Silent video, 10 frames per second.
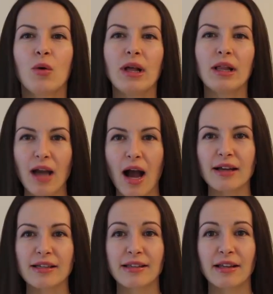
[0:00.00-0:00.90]
Well,
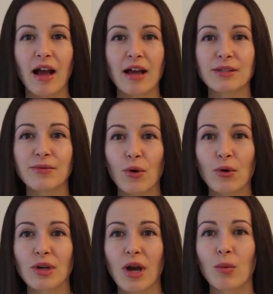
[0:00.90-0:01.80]
guys, the last
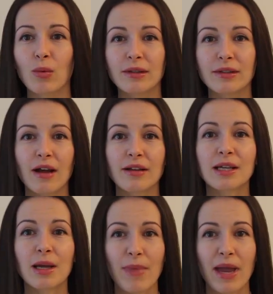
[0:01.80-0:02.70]
photo I will
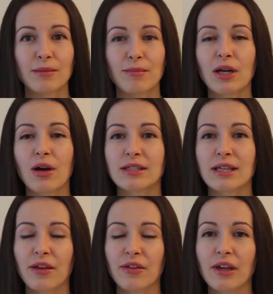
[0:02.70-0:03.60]
not comment
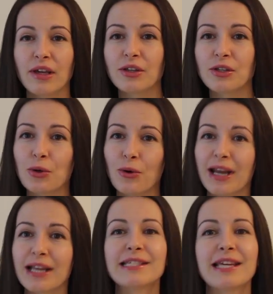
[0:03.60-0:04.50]
because I think that you
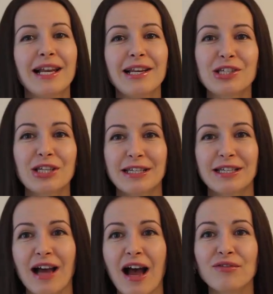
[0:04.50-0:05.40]
are intelligent
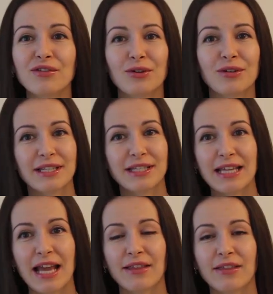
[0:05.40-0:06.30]
enough to
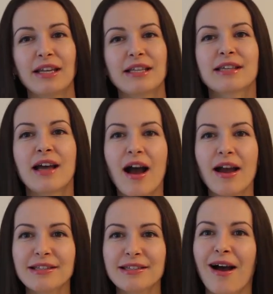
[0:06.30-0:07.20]
understand that it's
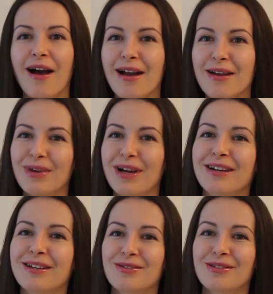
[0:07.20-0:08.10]
high time
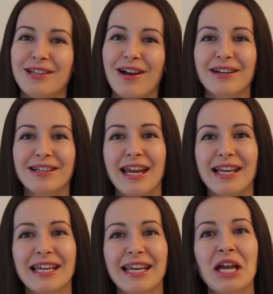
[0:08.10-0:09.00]
to start
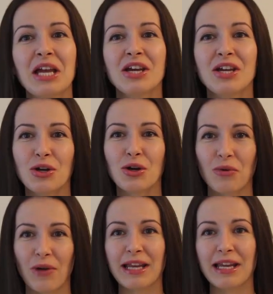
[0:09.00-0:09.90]
dating
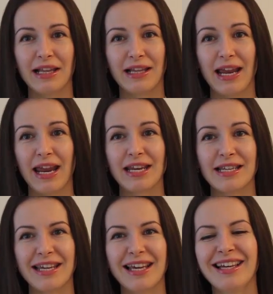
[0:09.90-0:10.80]
Ukrainian
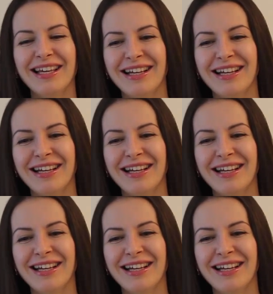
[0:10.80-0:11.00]
lady